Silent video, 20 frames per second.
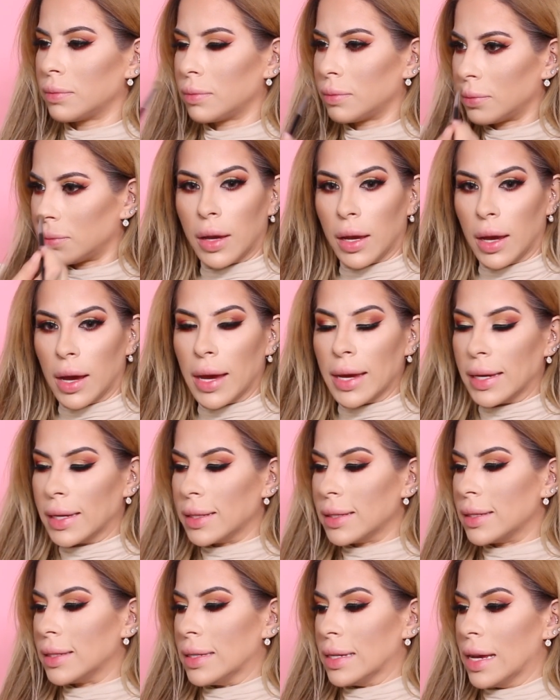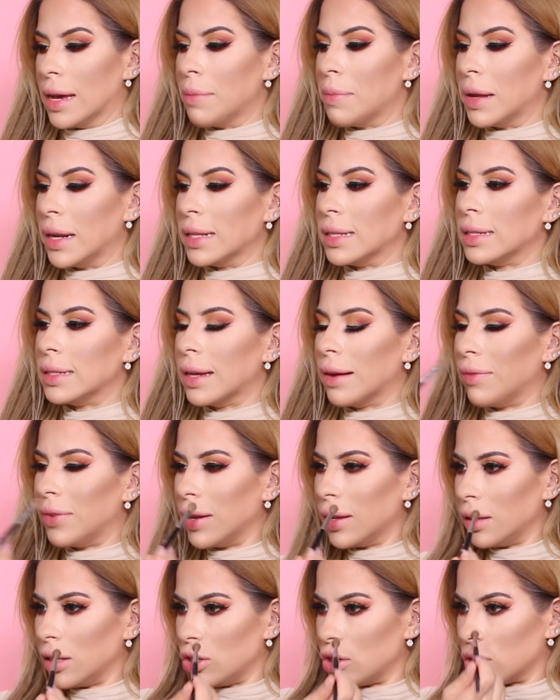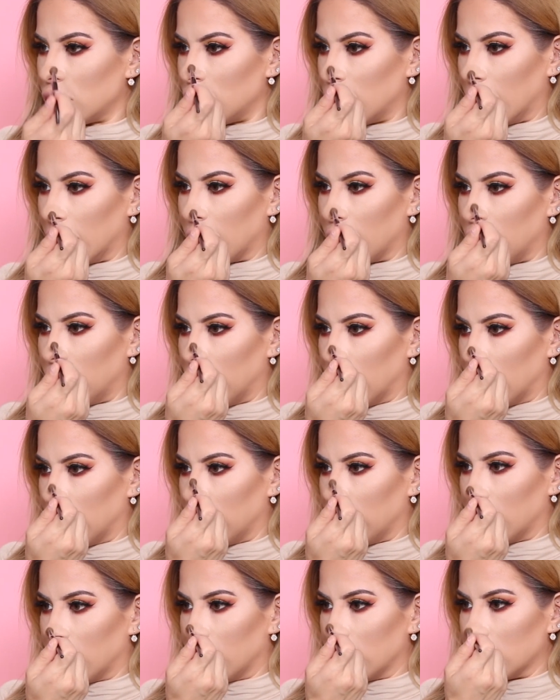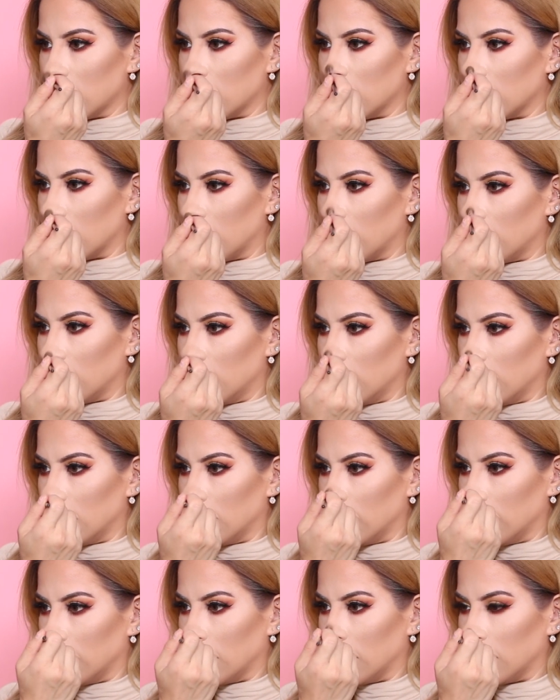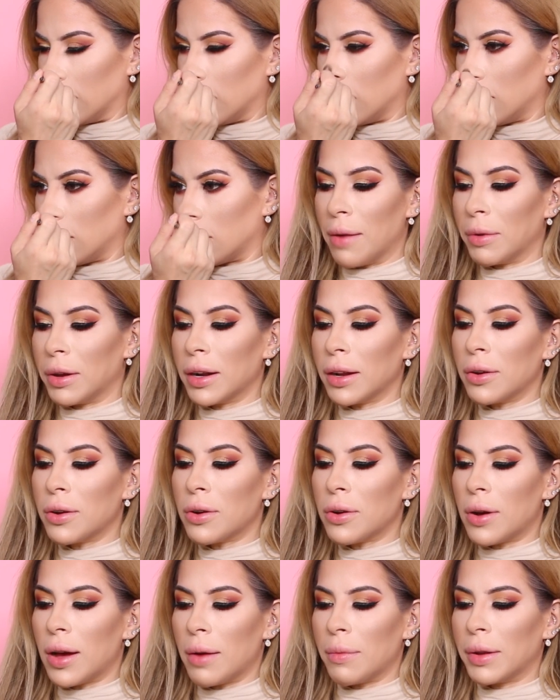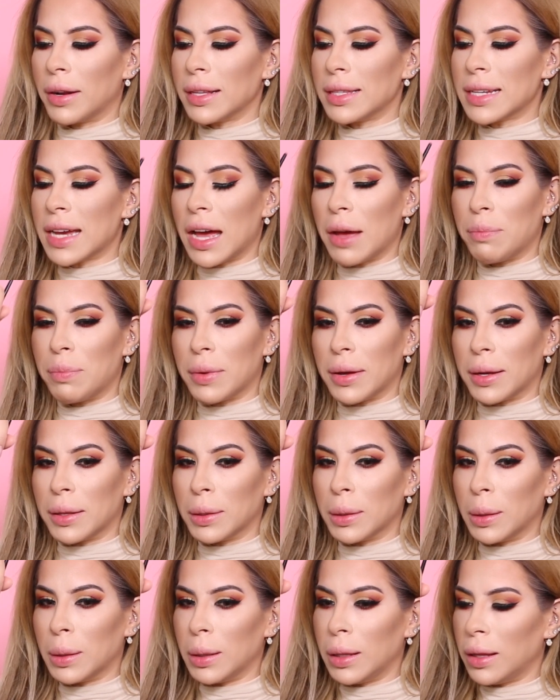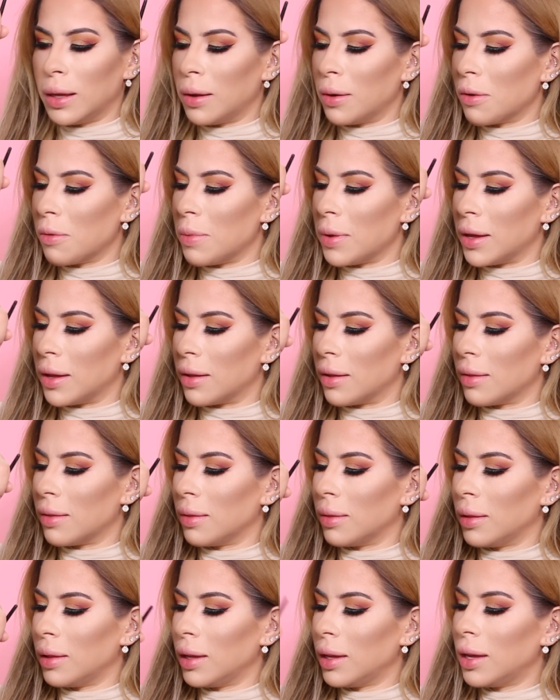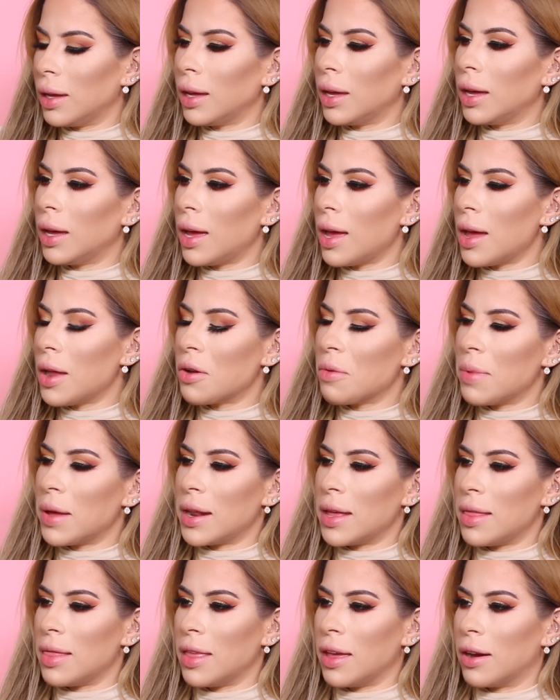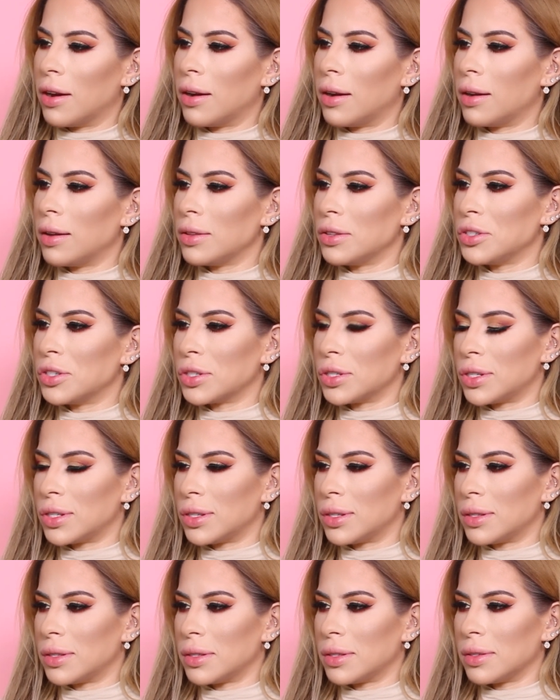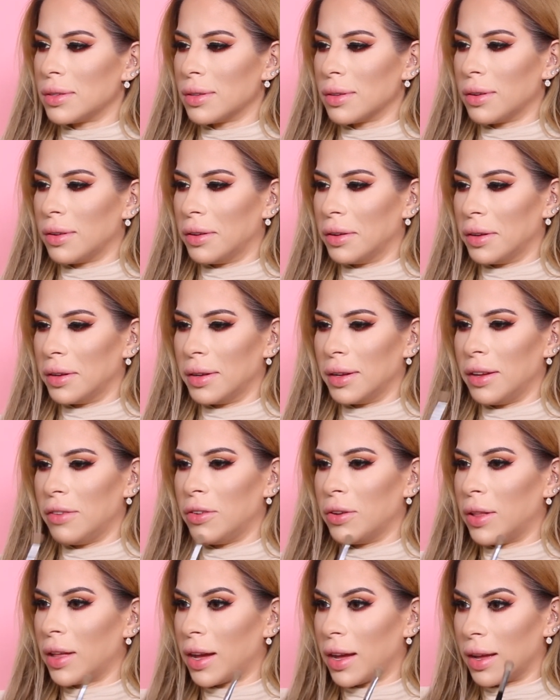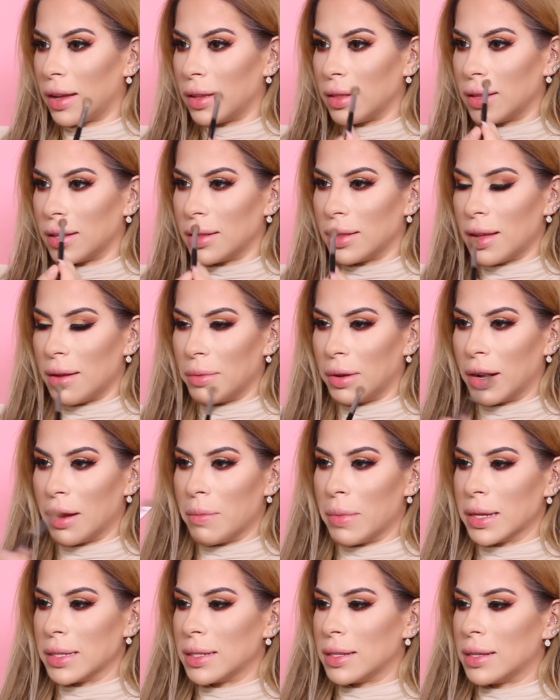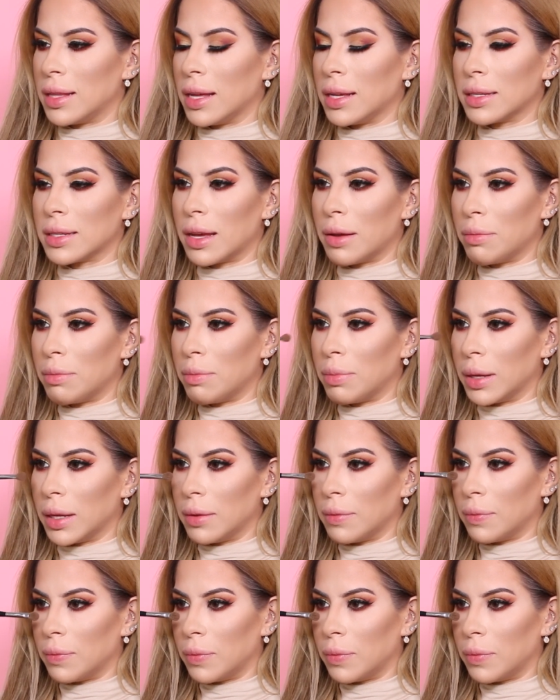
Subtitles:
Okay, I can see it, but it's definitely just like very subtle. I'm gonna tap a little bit in there. Just, oh, I feel like I'm gonna mess things up, but